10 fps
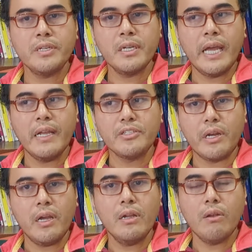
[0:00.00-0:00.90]
like
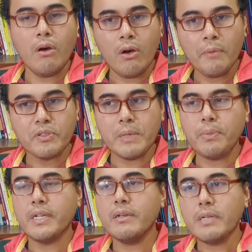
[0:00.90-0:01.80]
Sharia law, for
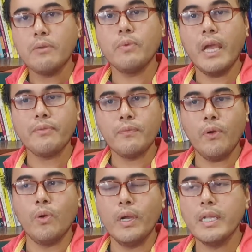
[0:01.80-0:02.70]
example, we have to
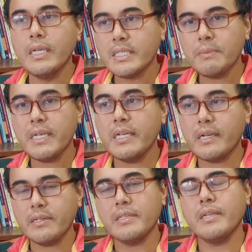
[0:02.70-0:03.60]
follow. Similarly, in the
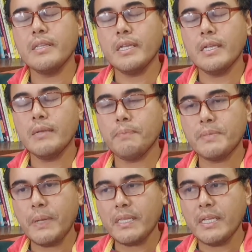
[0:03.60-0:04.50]
Christianity
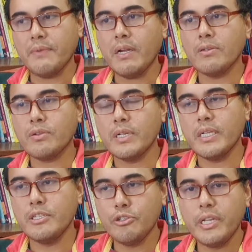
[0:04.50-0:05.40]
perspective, also
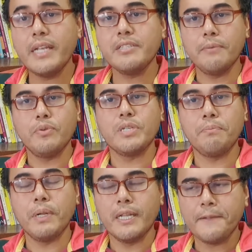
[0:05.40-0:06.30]
in Judaism, for
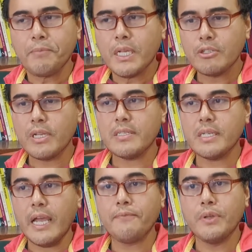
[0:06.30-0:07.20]
example, Judaism,
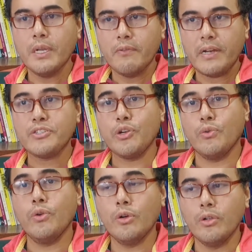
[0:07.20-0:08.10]
they have very strict
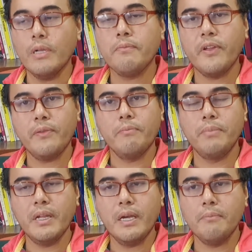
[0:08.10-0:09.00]
rules
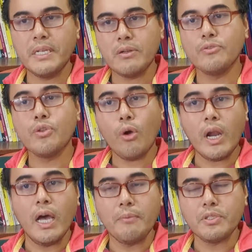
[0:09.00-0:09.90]
based on
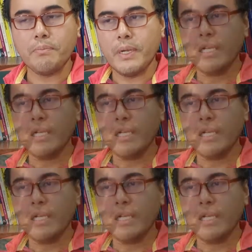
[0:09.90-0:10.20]
Torah, for example.